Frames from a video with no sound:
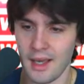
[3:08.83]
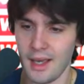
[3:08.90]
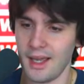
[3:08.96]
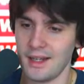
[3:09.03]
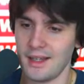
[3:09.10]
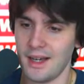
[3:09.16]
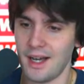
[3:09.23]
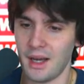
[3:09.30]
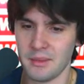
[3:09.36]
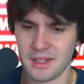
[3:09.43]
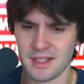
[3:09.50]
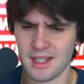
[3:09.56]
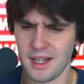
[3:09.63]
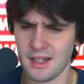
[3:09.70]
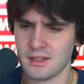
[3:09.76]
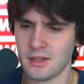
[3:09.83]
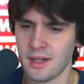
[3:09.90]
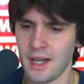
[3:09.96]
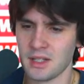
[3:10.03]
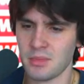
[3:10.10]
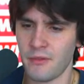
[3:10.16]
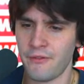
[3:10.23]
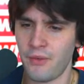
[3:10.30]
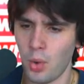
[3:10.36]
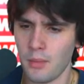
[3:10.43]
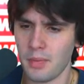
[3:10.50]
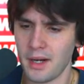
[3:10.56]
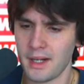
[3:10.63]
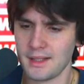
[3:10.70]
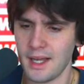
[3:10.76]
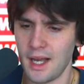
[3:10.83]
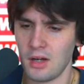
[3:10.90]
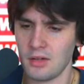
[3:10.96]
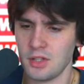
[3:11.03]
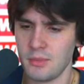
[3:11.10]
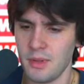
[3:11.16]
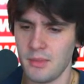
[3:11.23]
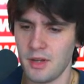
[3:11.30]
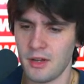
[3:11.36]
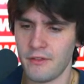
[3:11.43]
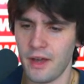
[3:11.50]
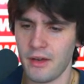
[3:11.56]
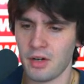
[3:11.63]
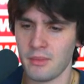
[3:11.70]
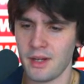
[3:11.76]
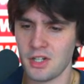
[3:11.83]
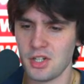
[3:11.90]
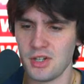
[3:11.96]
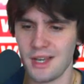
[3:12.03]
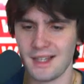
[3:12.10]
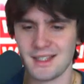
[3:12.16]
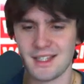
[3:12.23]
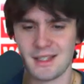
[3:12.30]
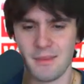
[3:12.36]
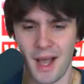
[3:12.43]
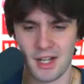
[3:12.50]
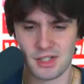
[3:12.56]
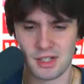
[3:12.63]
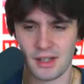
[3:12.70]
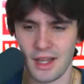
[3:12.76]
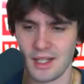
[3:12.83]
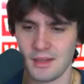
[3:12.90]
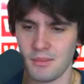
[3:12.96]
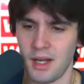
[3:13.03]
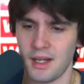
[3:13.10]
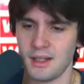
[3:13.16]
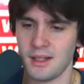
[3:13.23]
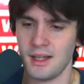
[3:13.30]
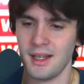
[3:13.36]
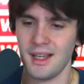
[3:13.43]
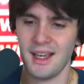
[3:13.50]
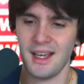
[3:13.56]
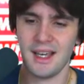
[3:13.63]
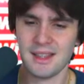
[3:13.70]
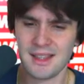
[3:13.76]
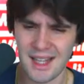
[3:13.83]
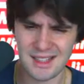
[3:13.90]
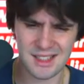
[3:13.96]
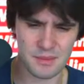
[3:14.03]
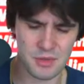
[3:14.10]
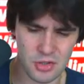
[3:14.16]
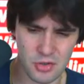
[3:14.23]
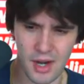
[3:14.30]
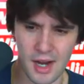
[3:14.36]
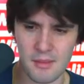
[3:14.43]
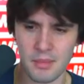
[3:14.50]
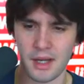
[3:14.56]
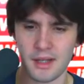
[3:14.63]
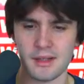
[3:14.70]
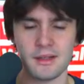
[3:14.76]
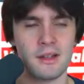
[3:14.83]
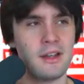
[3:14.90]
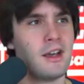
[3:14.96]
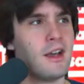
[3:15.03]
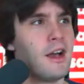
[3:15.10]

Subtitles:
And I'm excited. So guys, before we break it down, do me a big favor. Make sure you guys smash the like button. Hit that subscribe button.